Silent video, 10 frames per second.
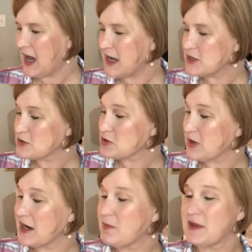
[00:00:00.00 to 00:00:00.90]
I don't
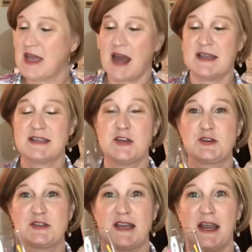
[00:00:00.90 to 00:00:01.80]
drink, but that is
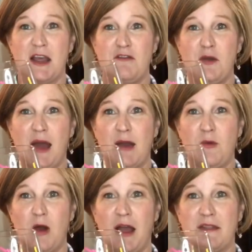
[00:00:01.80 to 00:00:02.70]
interesting. If you had
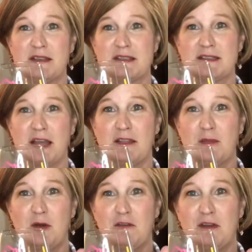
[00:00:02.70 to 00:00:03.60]
wine, this is like the
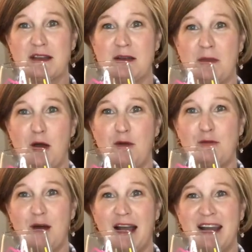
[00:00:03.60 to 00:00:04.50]
perfect amount of
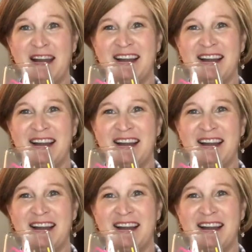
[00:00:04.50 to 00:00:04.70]
wine.